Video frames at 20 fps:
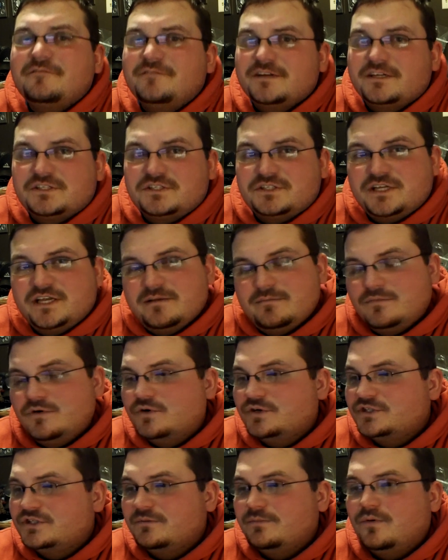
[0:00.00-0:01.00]
Fists get
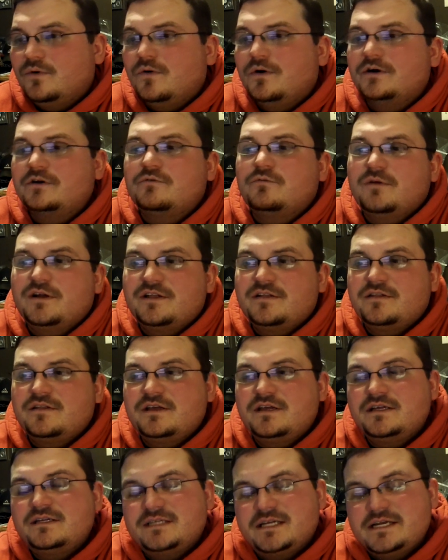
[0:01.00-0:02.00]
more support with
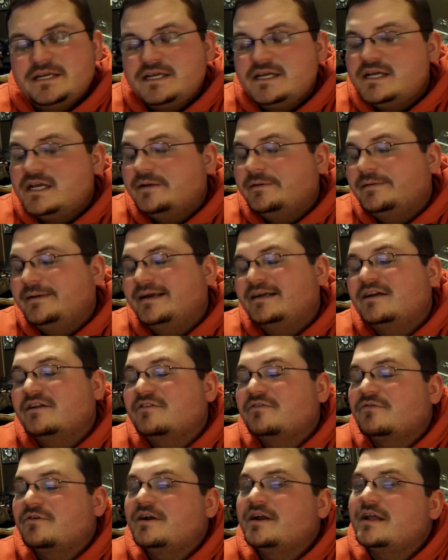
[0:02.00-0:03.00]
the Tinky coming back to
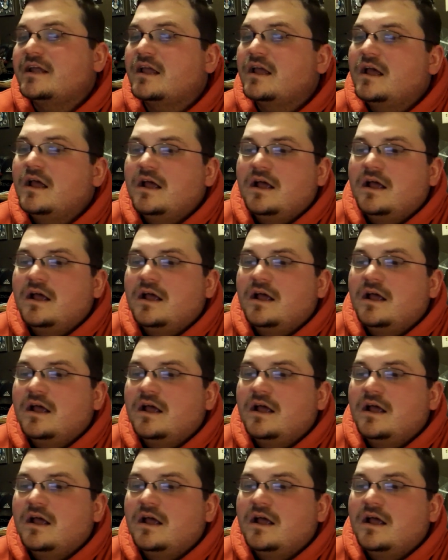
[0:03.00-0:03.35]
3.